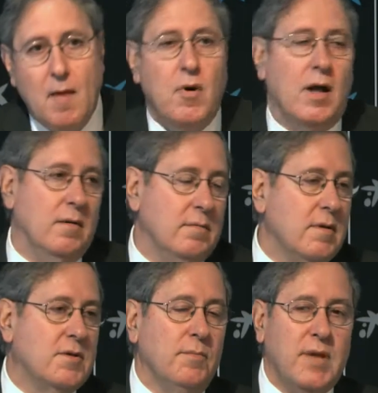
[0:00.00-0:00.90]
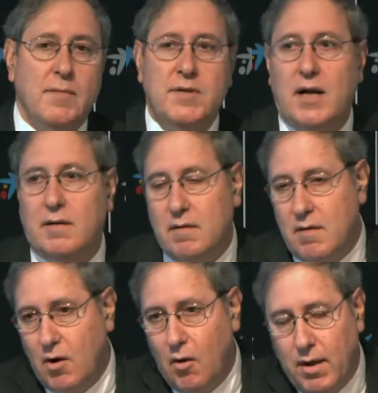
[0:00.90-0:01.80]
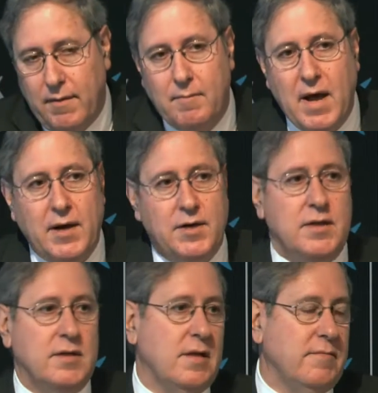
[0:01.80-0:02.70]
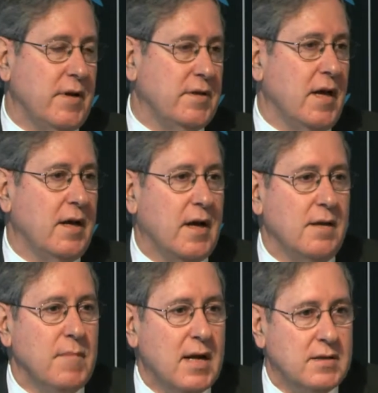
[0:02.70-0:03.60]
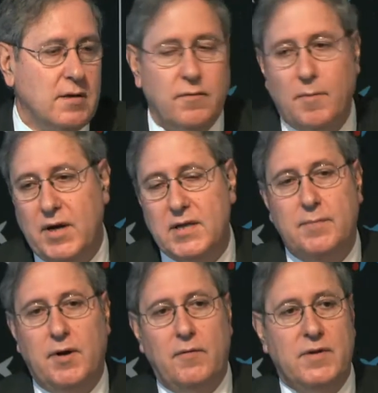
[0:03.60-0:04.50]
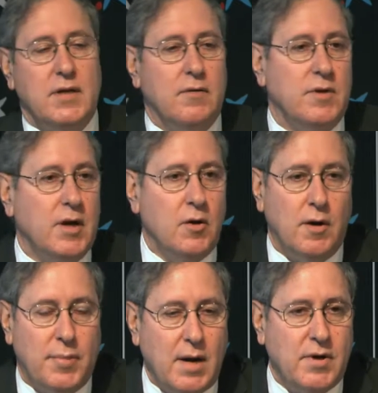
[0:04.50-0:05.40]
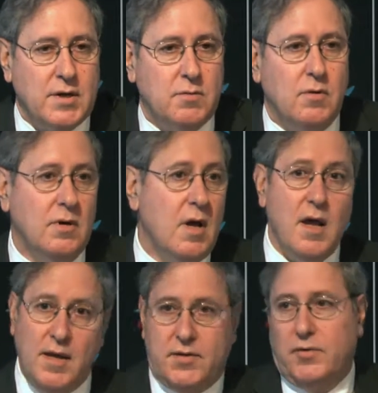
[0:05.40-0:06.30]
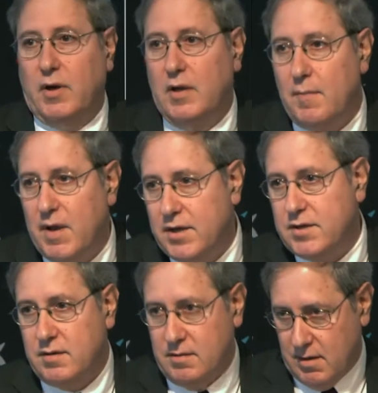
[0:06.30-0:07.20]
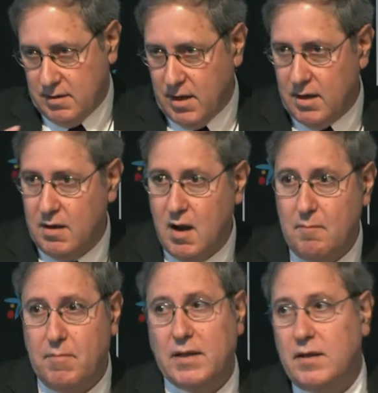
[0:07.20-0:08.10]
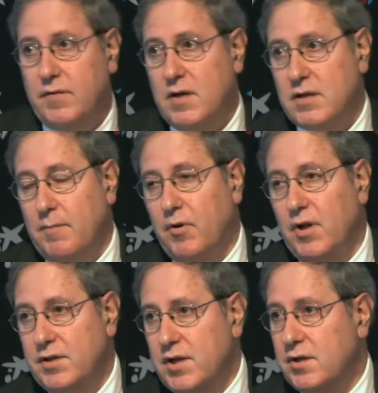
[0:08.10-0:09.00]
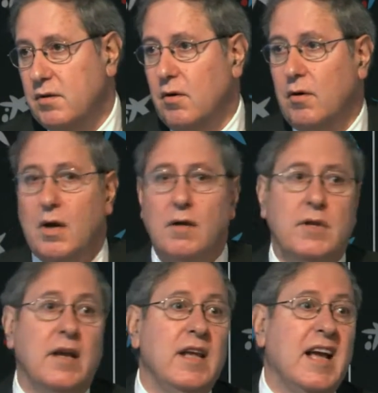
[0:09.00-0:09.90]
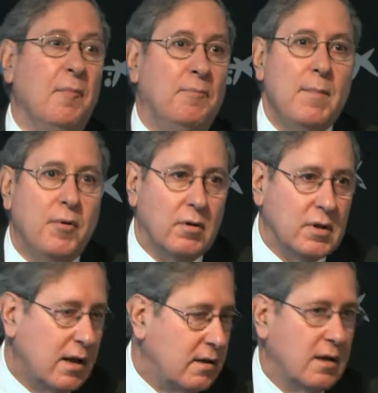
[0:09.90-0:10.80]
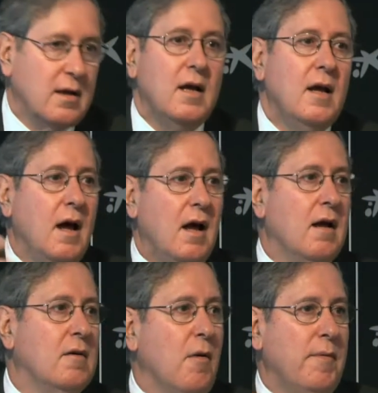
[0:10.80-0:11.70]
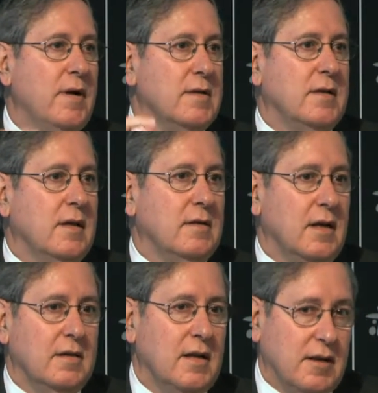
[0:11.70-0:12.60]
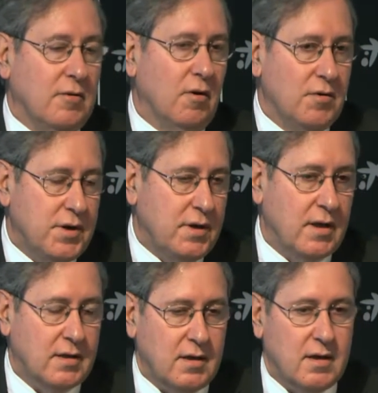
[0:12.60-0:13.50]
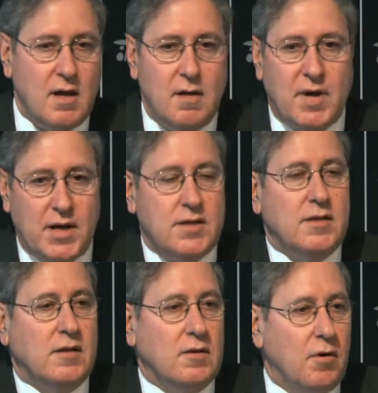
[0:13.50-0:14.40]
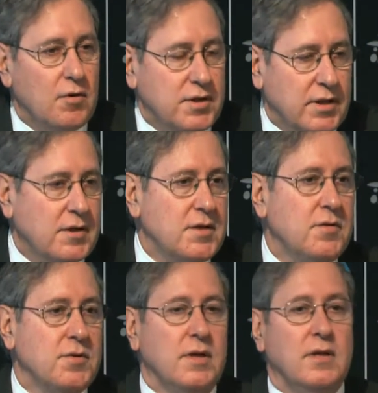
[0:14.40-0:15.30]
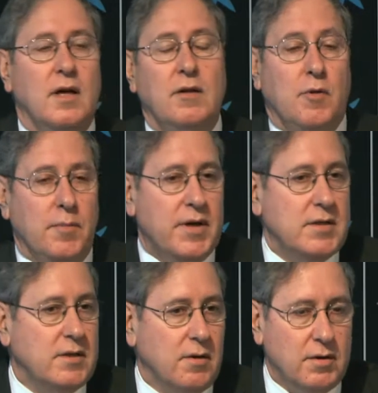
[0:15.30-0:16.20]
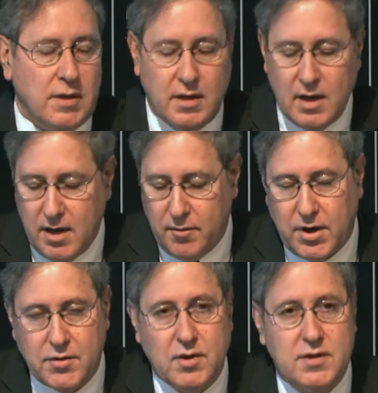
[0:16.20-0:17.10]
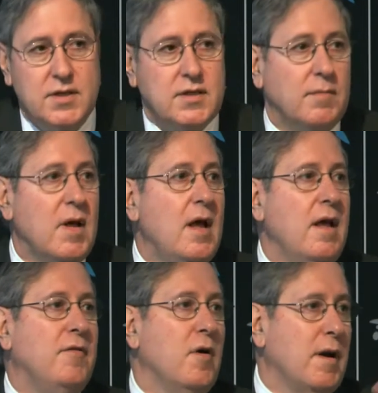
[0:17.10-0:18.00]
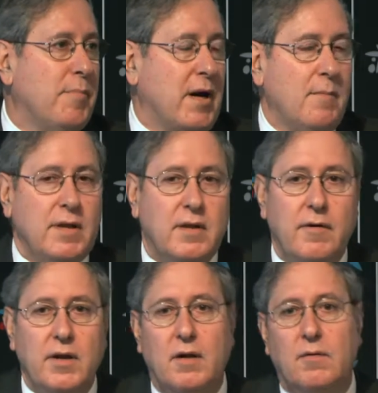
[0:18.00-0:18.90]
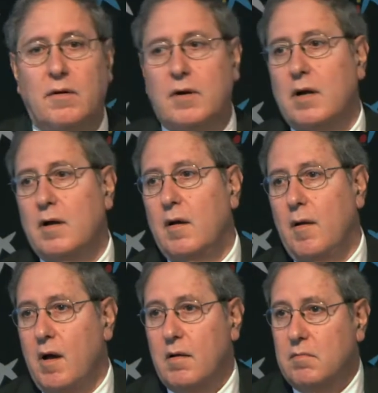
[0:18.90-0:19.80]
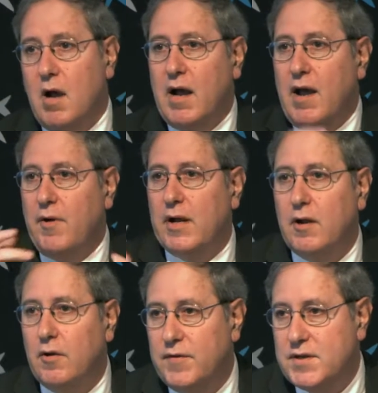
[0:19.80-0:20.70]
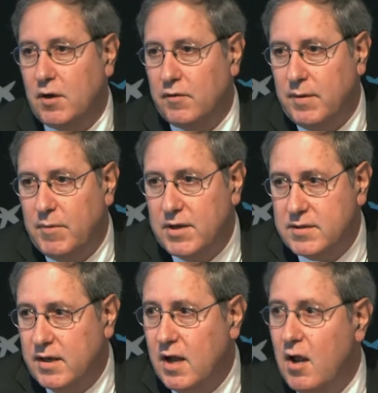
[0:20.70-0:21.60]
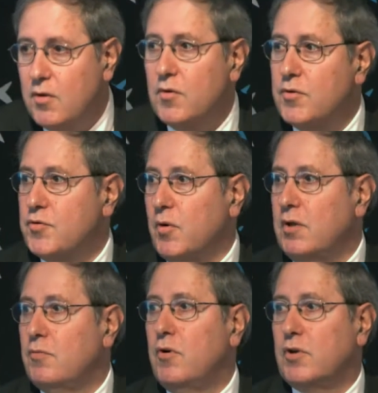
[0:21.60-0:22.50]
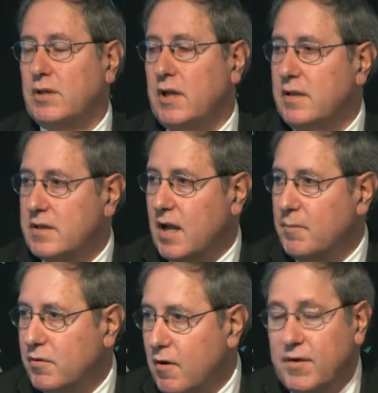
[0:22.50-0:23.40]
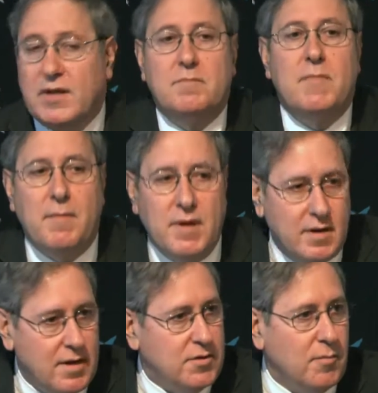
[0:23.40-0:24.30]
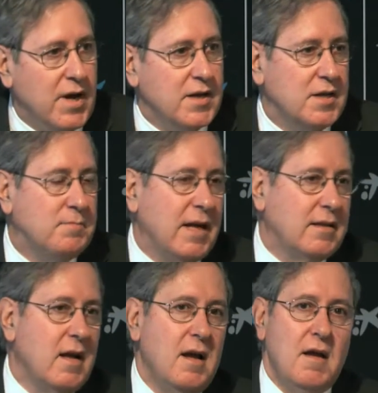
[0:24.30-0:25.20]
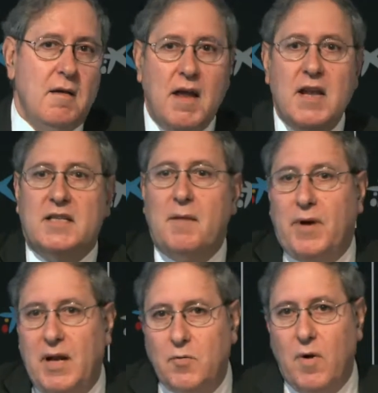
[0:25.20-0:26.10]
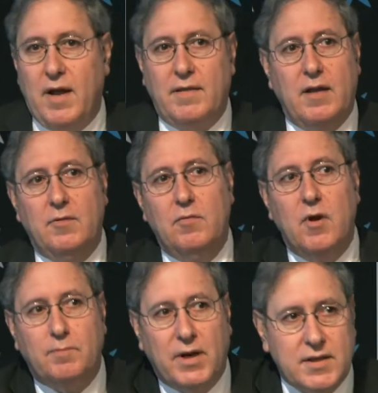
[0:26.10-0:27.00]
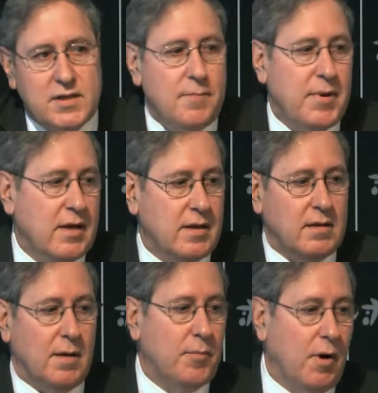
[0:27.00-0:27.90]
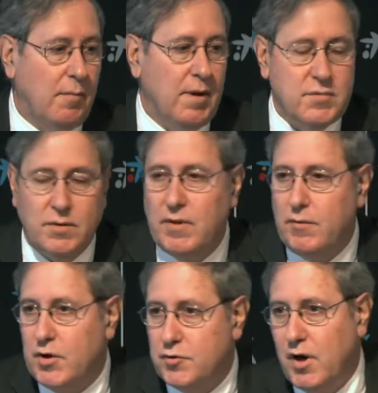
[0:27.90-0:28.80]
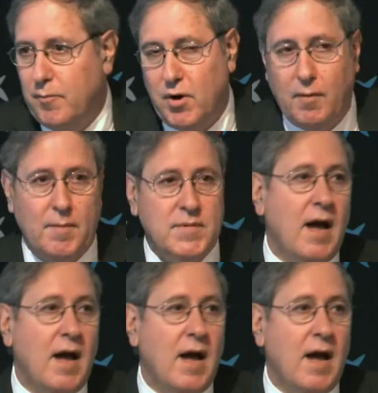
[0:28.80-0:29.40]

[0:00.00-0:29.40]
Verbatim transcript: Well, sometimes there are low-level managers. If I say a headmaster of a principal of a secondary or a primary school, is certainly a manager here. But if he's a politician or a technical people that uh, uh, governs the, the, the, technology, that uh, manages the technology that is used in the university or in the educational system, if you are a parliamentarian or a a high-ranking official of the ministry, you usually do not attend this type of conference, maybe some cases, but in a separate way. They do not participate in the problems of the educational problems.